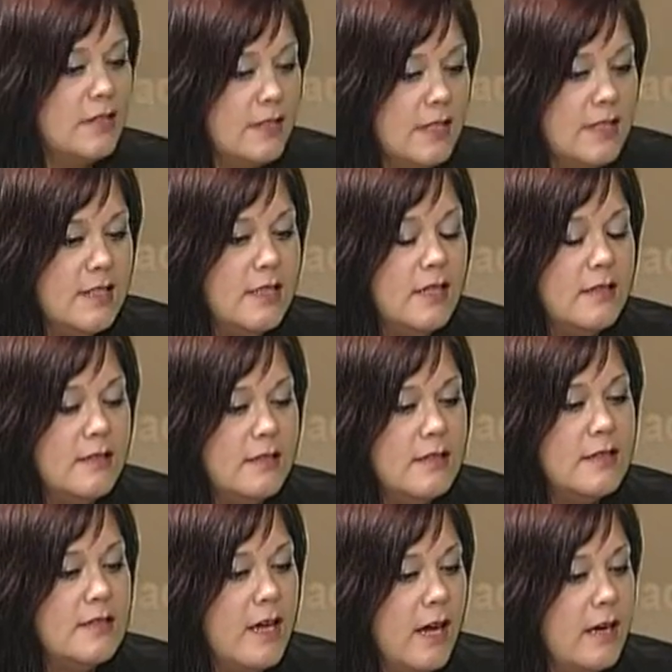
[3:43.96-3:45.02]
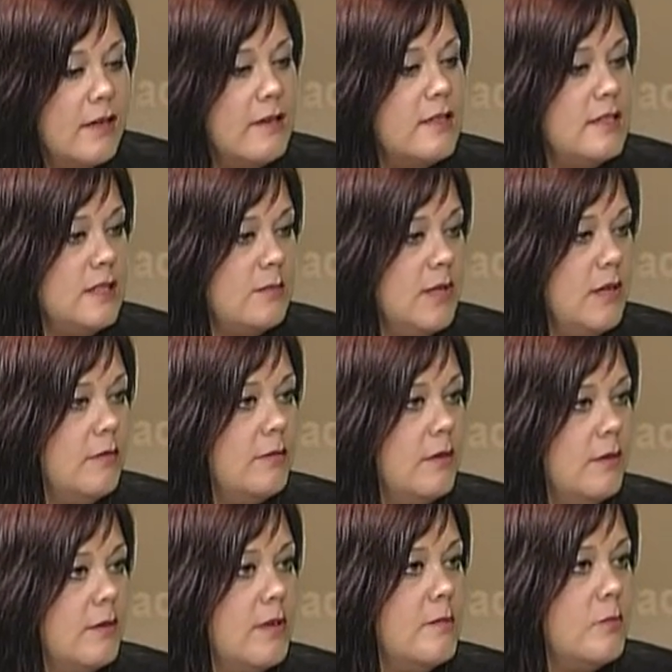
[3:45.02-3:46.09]
the desire is to make
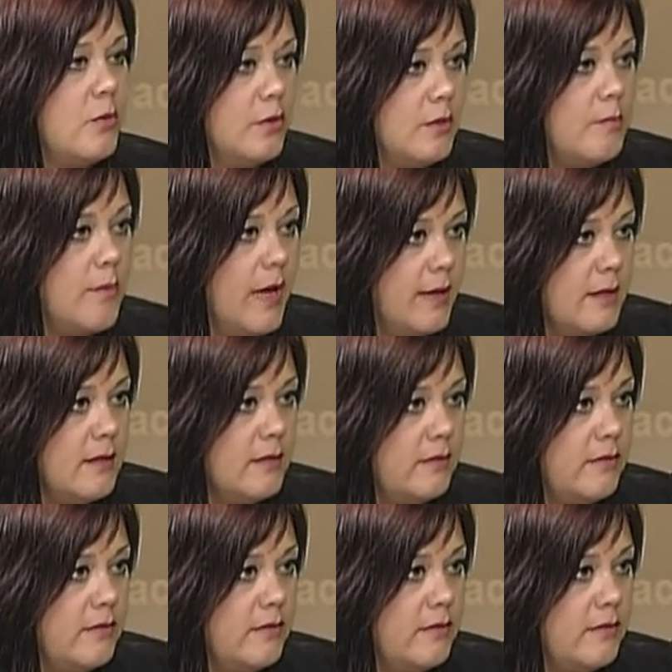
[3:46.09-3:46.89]
Florida more competitive